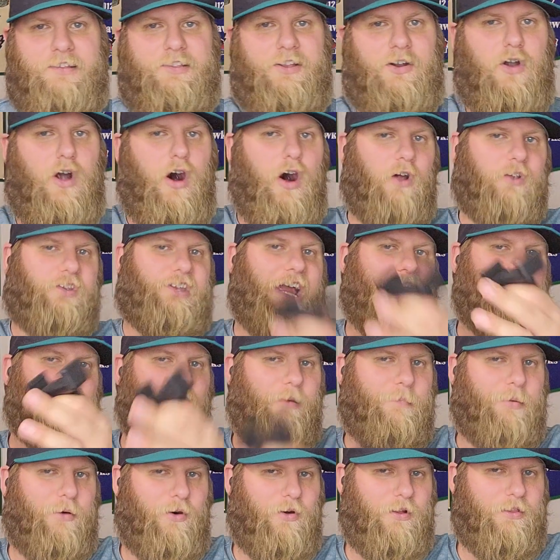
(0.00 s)
they're all
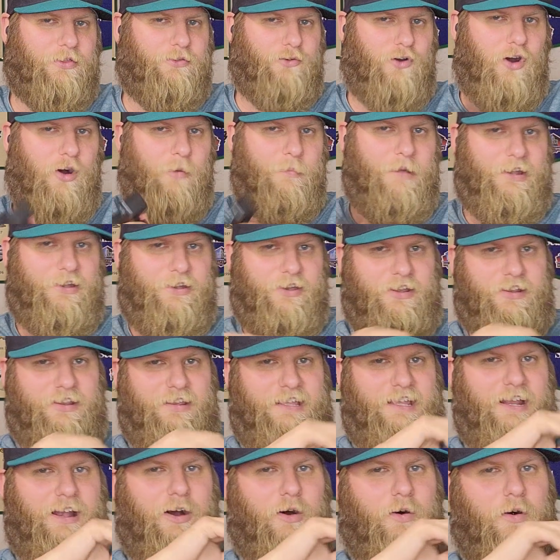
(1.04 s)
terrible and throw them
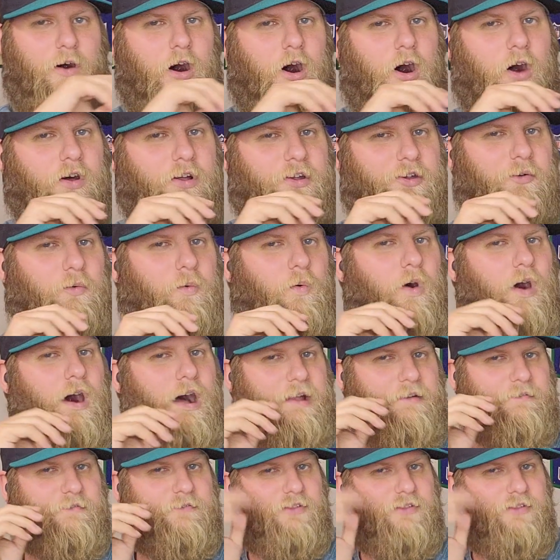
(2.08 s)
into, you know, all into one.